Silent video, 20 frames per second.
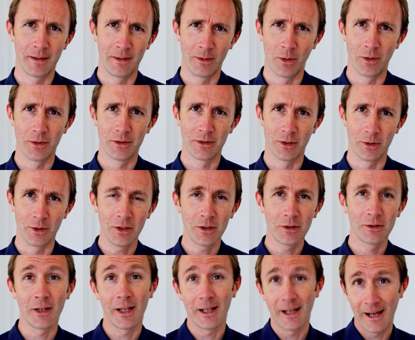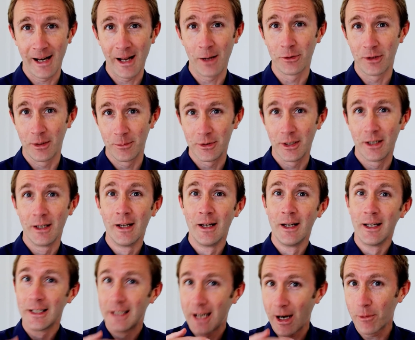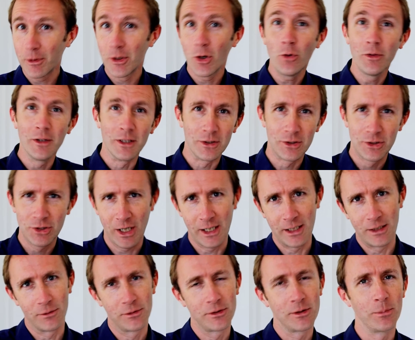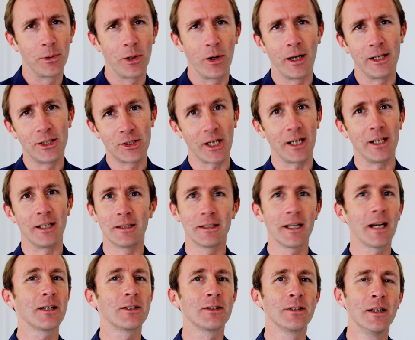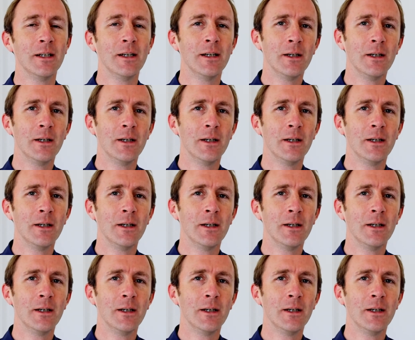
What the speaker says: not so good, so that allows them to carry on this chain of supply chain attacks